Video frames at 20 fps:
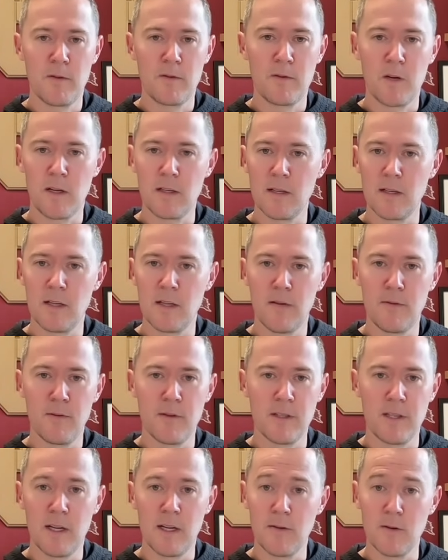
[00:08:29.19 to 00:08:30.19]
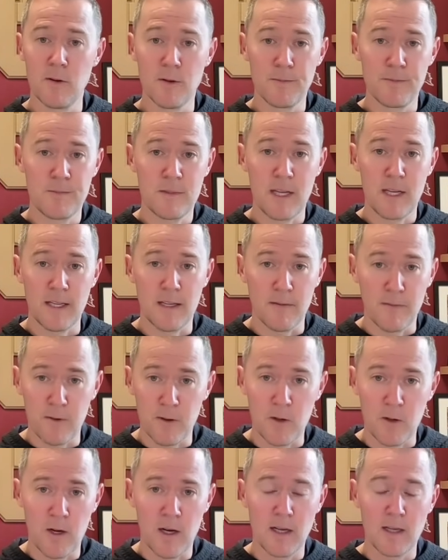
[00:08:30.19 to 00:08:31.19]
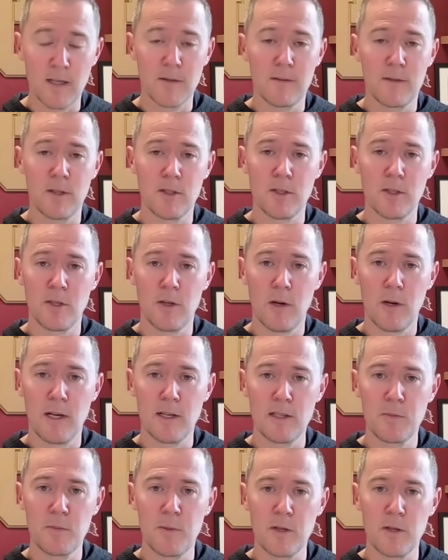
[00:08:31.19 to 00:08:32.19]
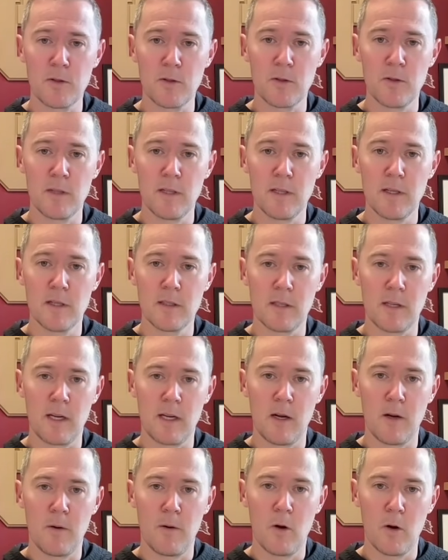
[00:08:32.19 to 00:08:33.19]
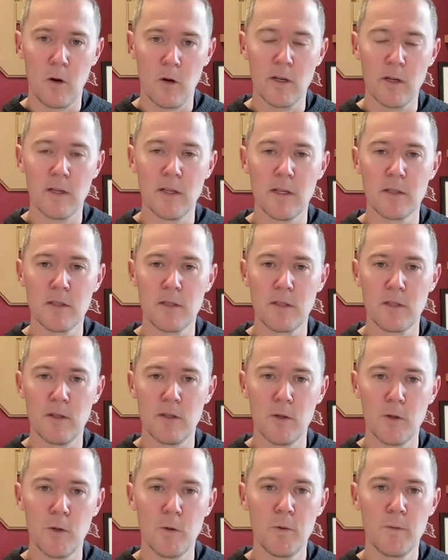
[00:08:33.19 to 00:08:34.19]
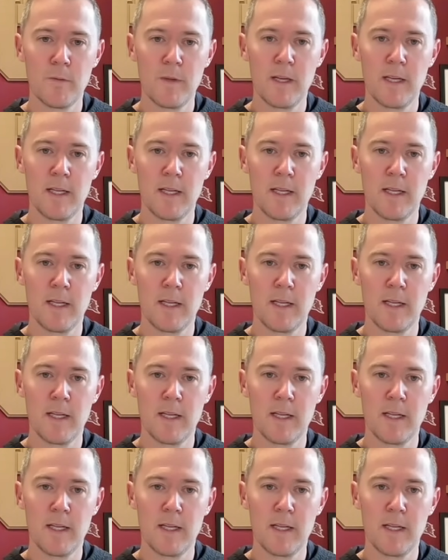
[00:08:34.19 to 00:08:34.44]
I've tried to definitely never take it for granted, because you know how special it is and how hard it is to do.